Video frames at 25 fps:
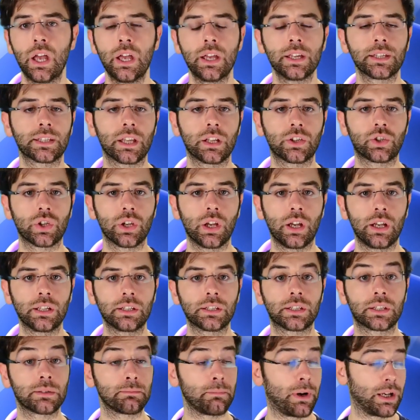such
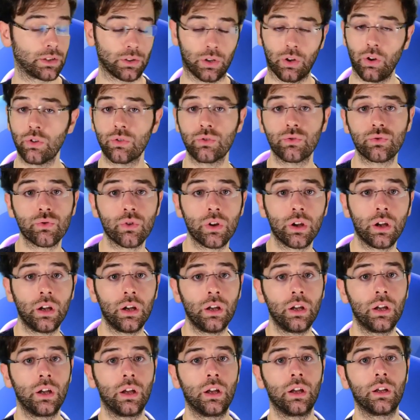as
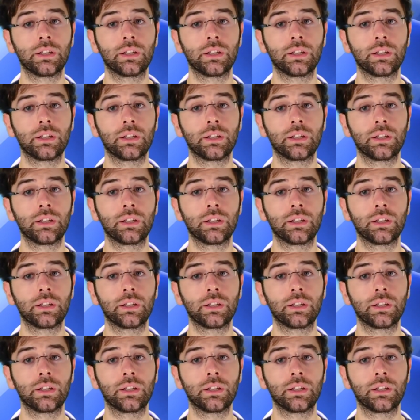mitochondria,